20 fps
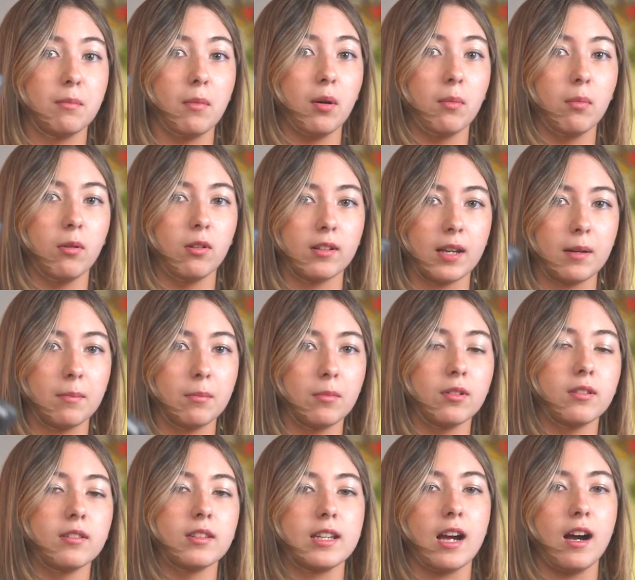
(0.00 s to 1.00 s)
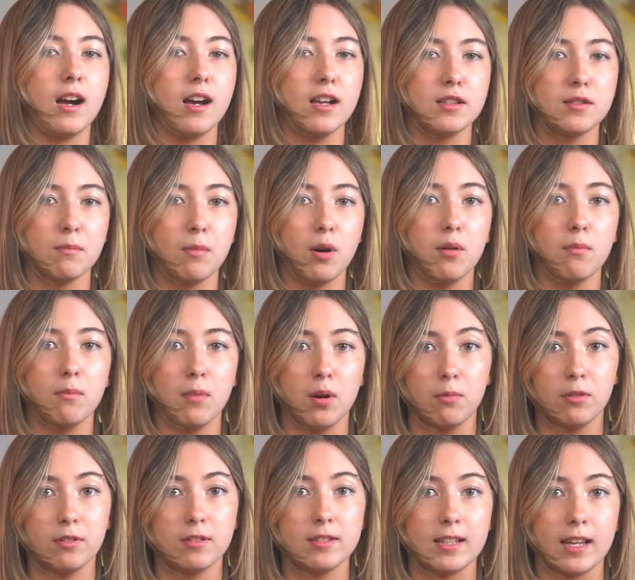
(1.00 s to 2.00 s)
mobile gimbal, the Osmo
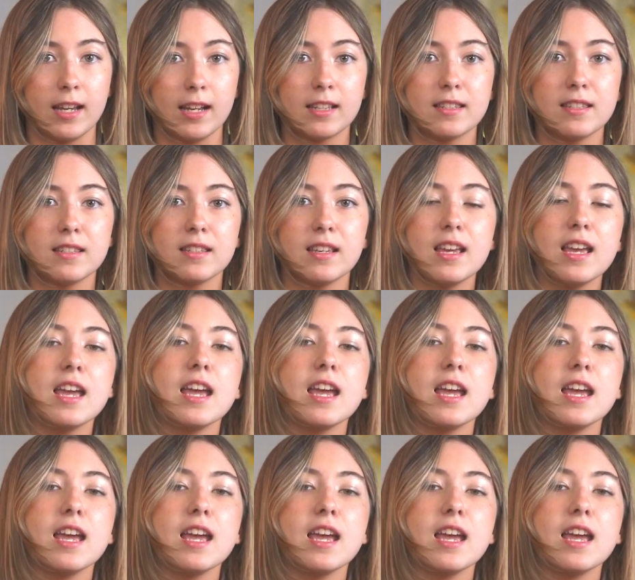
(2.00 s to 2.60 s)
Mobile 6.